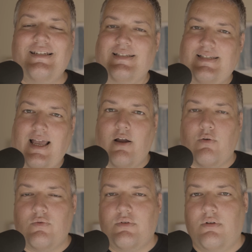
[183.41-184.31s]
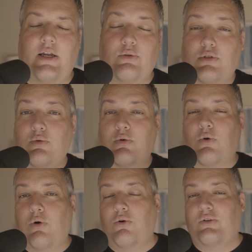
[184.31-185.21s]
sound, in order to
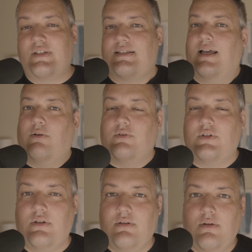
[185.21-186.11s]
record sound,